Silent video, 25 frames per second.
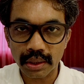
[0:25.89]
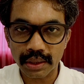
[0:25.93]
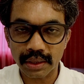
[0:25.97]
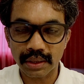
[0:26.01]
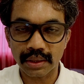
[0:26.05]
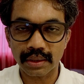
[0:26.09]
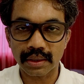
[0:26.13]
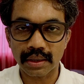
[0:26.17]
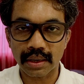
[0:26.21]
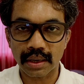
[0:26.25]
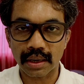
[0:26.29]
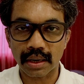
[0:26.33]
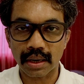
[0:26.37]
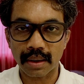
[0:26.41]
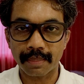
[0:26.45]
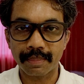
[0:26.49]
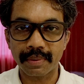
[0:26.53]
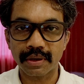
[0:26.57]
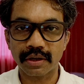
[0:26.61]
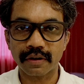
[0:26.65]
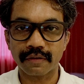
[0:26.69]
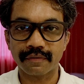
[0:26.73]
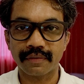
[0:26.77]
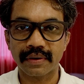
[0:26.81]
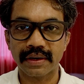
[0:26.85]
in a
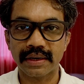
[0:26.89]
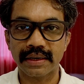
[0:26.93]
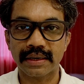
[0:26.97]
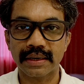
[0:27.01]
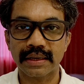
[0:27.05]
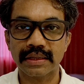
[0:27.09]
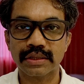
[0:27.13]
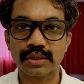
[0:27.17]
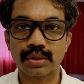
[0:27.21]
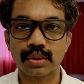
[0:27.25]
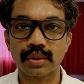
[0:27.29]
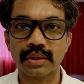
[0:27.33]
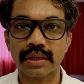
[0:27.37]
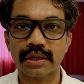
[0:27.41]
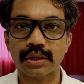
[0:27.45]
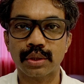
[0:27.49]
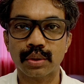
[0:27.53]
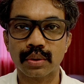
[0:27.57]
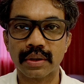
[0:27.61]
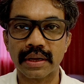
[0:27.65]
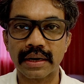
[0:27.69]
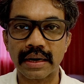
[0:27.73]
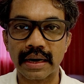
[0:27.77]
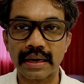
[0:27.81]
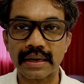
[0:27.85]
bit of detail so that
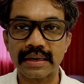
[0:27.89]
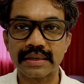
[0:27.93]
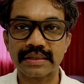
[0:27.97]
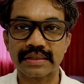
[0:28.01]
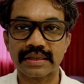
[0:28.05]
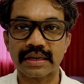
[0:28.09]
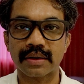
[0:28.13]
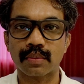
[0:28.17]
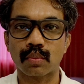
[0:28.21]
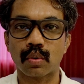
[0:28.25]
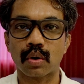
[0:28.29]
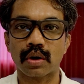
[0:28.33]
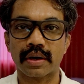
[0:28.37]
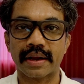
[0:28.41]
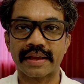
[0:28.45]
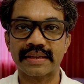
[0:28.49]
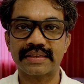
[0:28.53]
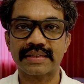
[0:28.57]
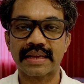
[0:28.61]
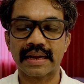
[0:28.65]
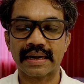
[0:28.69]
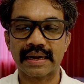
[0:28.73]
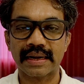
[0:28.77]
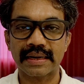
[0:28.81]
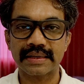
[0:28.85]
you can understand what
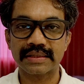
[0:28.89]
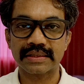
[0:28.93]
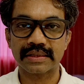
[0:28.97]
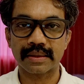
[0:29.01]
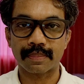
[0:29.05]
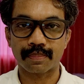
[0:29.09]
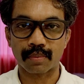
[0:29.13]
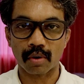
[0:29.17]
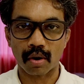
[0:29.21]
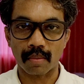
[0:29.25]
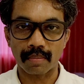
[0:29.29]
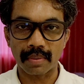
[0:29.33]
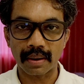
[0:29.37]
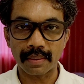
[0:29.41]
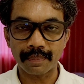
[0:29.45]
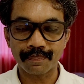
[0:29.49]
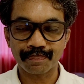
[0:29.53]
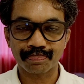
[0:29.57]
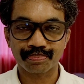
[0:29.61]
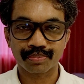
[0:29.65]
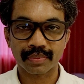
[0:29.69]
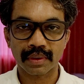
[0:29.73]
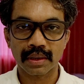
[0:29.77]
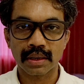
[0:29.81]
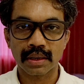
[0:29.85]
exactly is the problem.